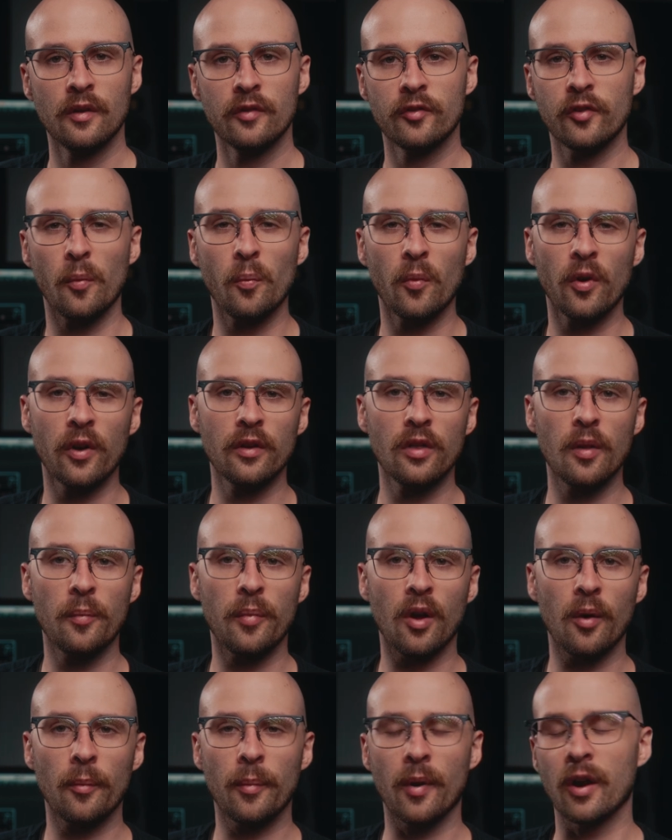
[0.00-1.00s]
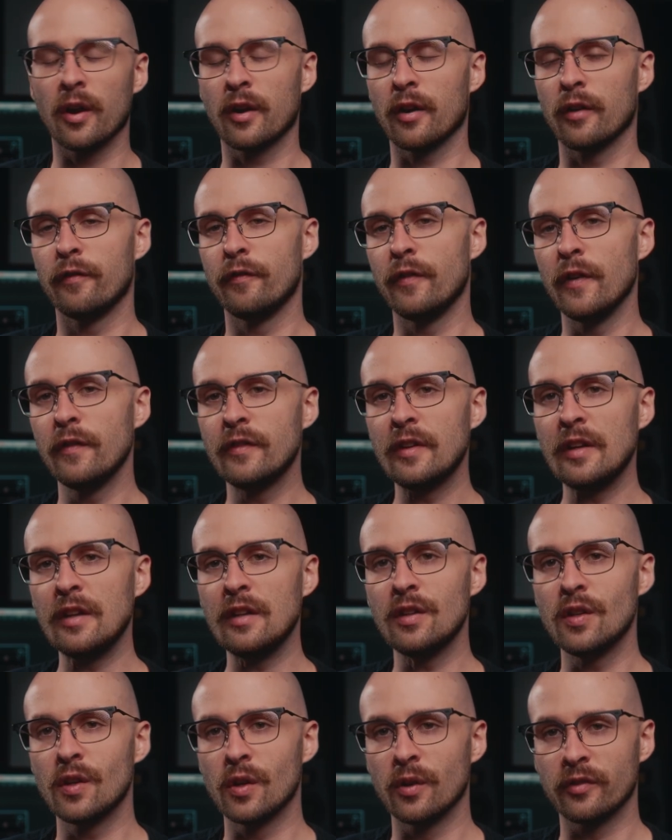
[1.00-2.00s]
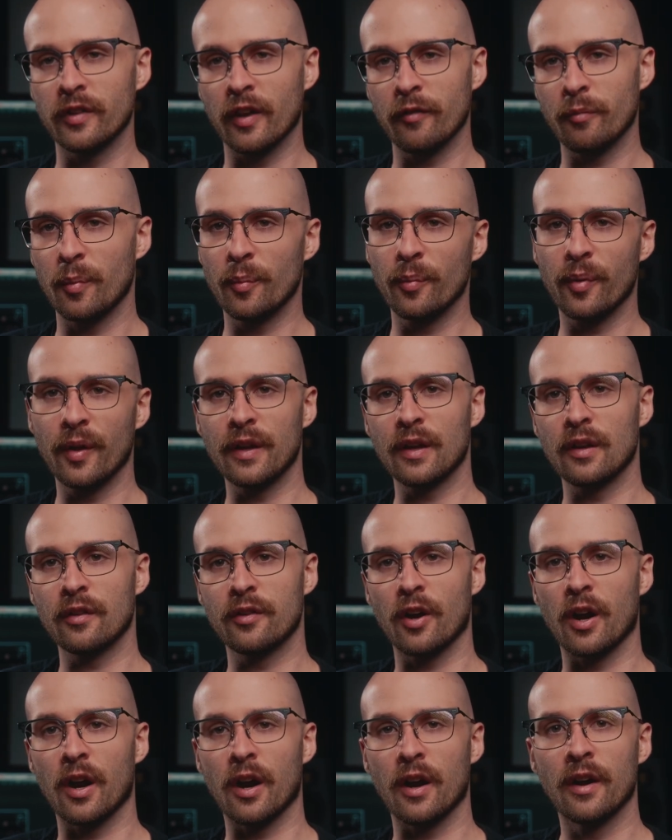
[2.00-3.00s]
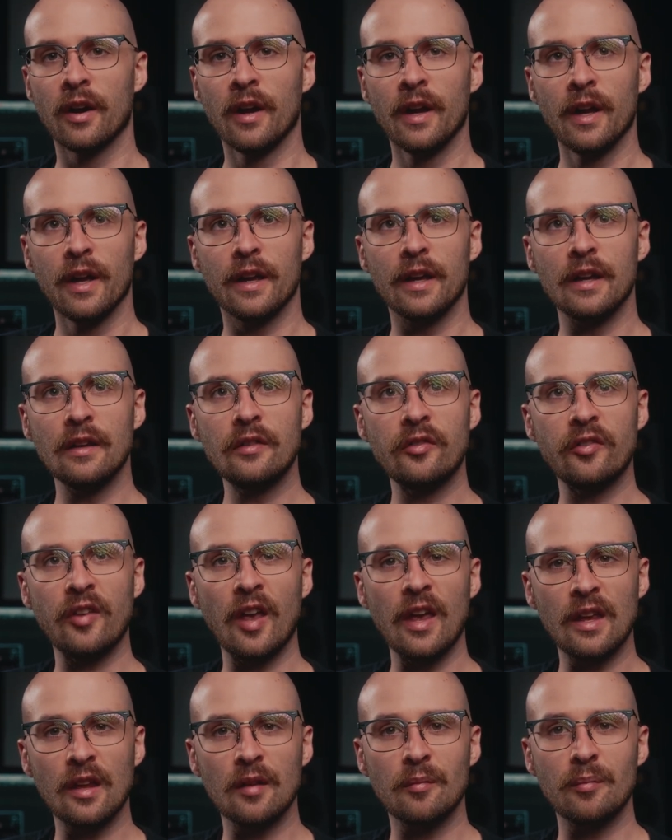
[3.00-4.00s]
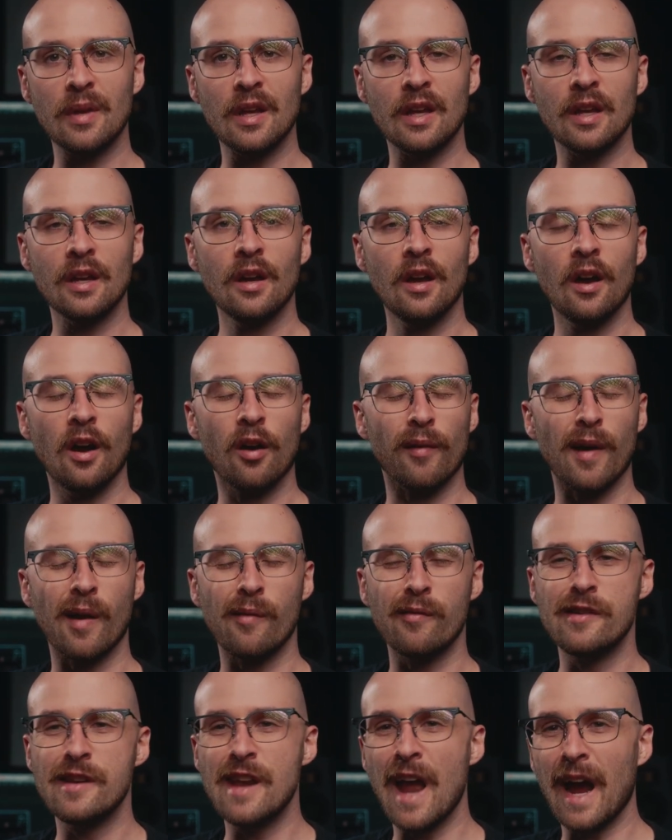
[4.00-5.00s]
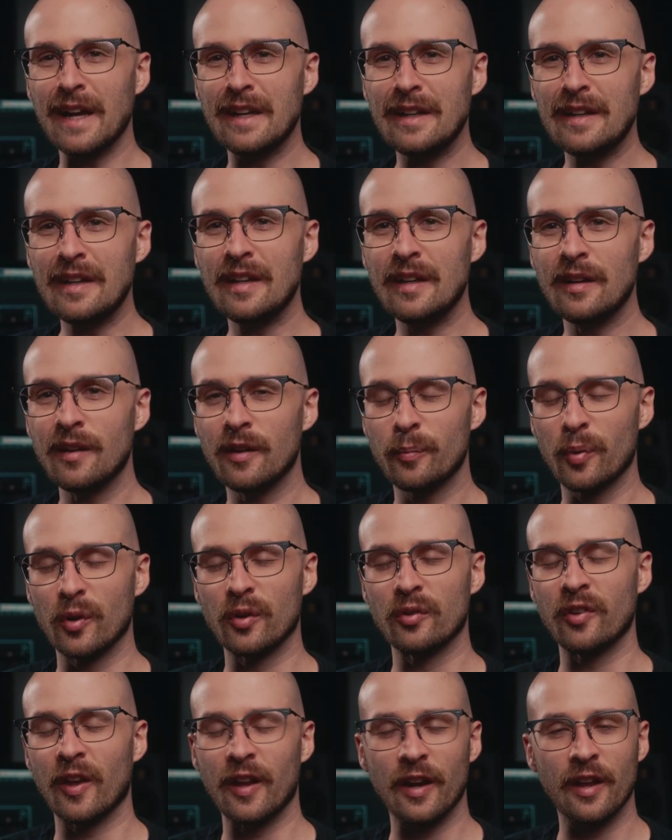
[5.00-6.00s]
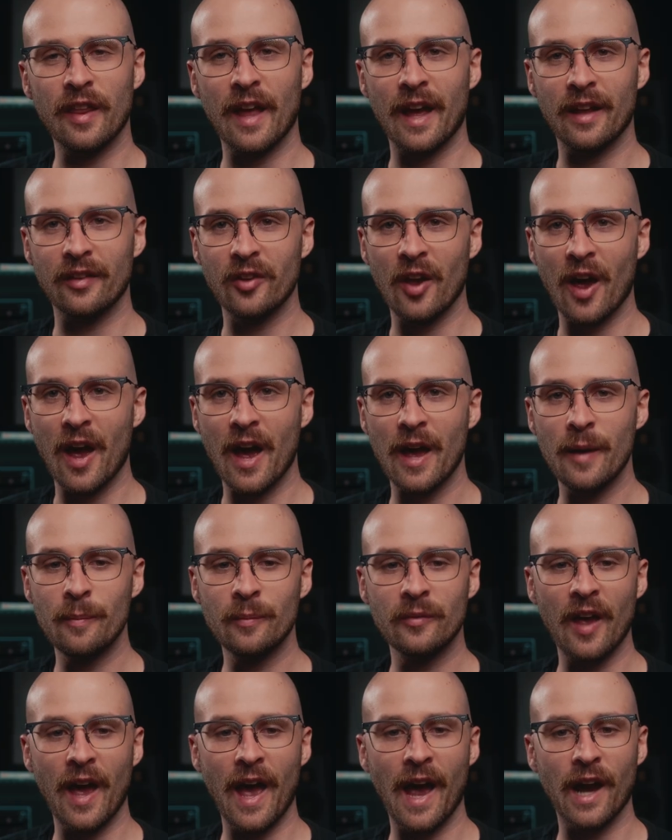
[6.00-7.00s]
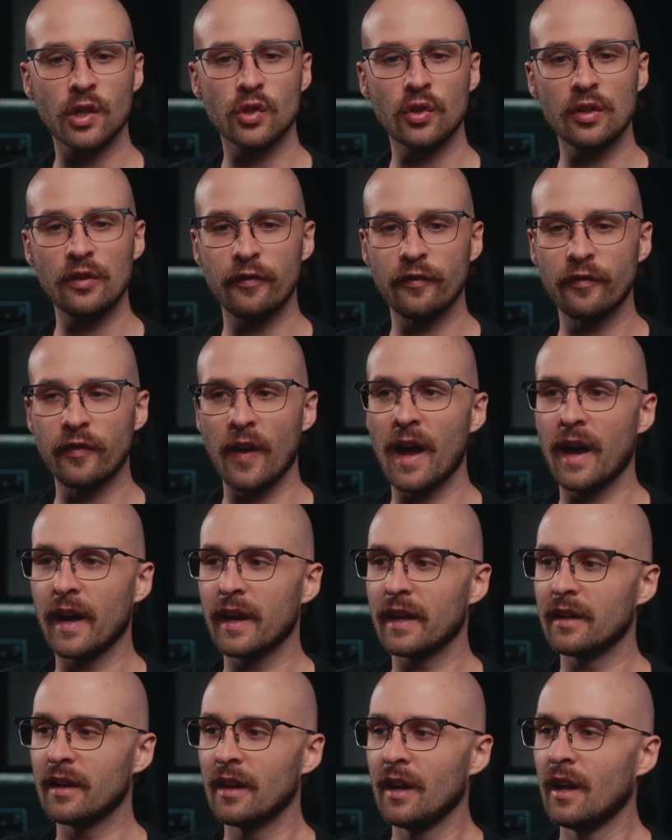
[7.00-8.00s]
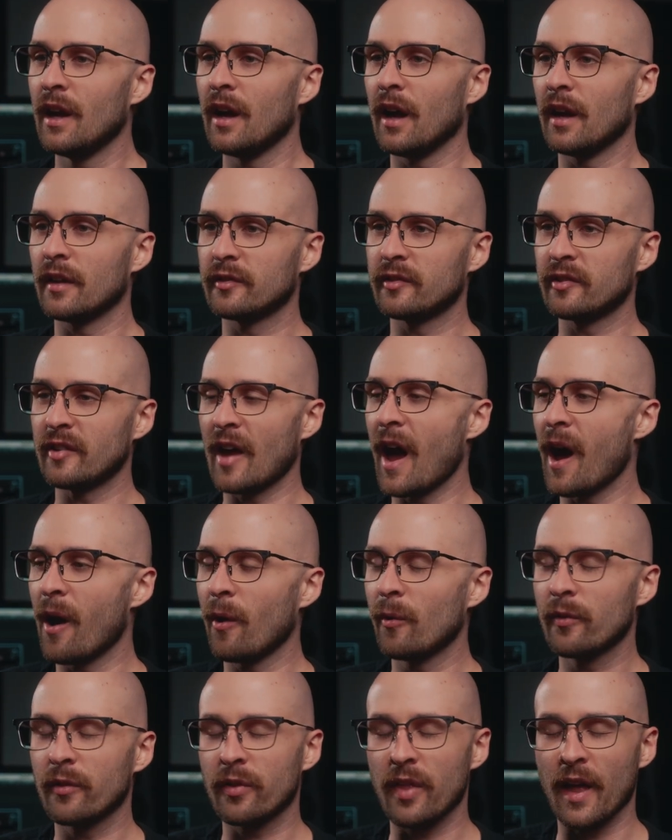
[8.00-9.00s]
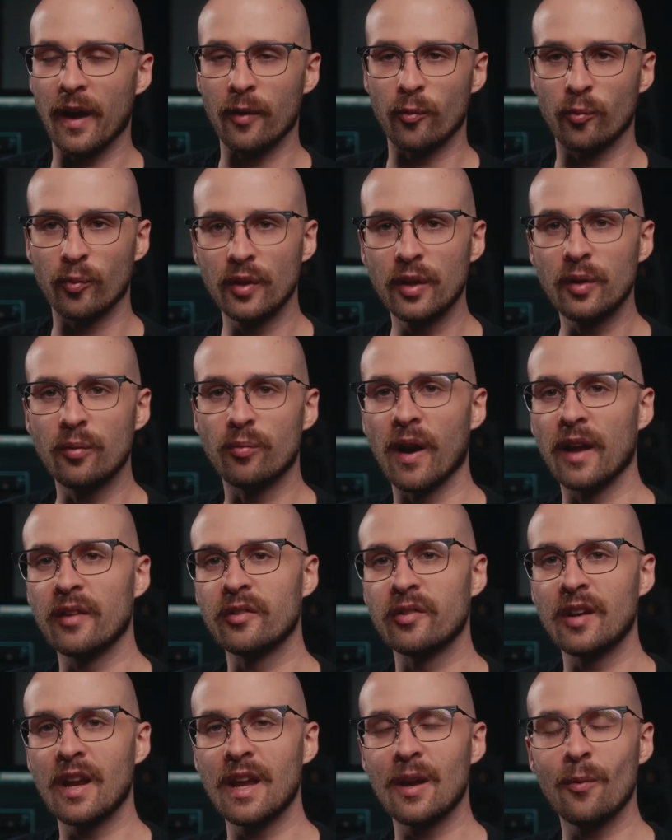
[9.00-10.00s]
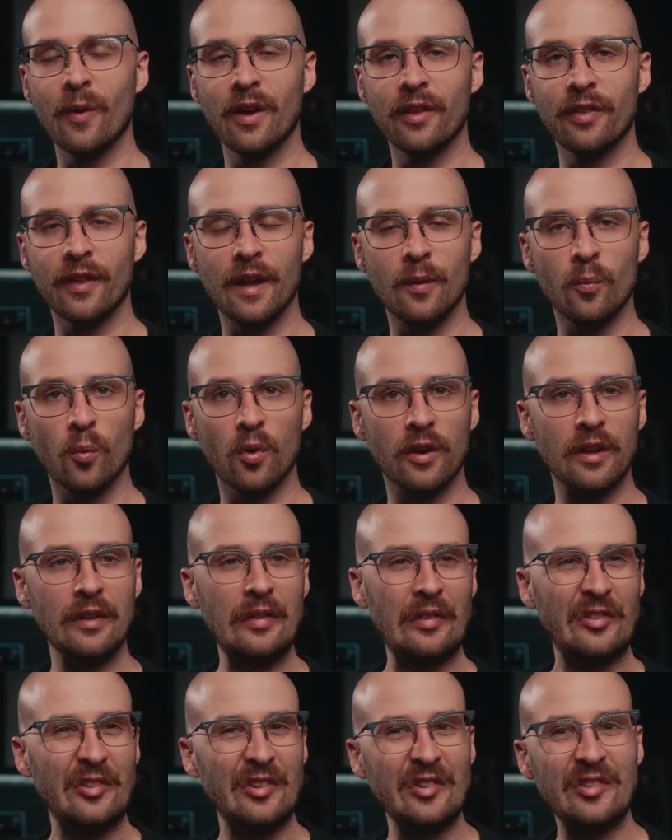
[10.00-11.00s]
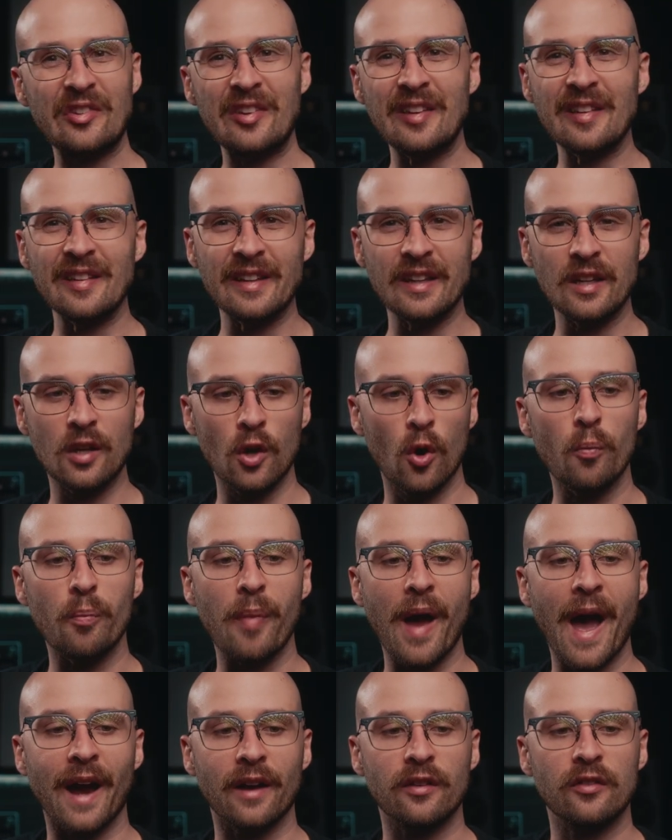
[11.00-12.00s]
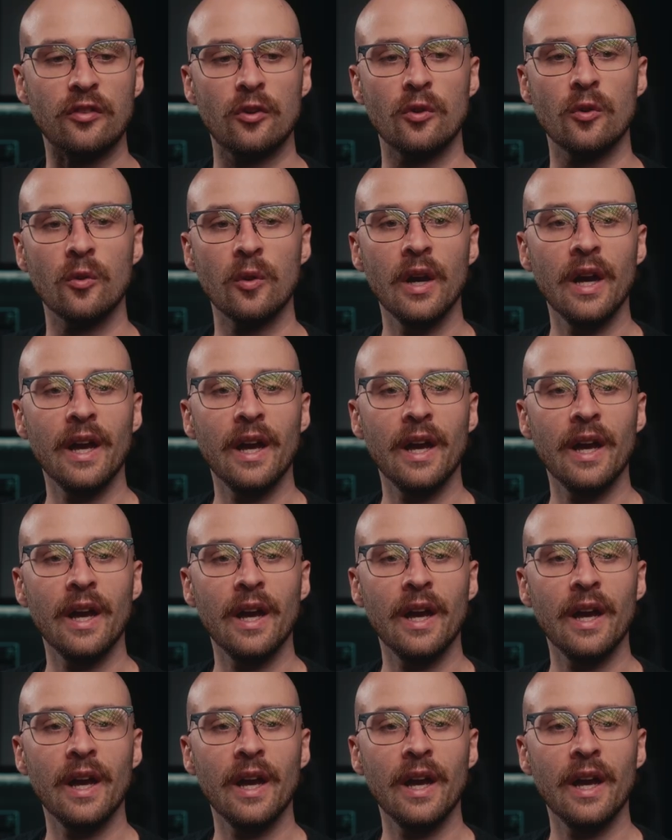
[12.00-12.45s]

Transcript: somewhere in the ballpark of 15 years I've been playing guitar. It's taken me around 90% of that time to actually find a sound that I really resonate with and will consistently go back to.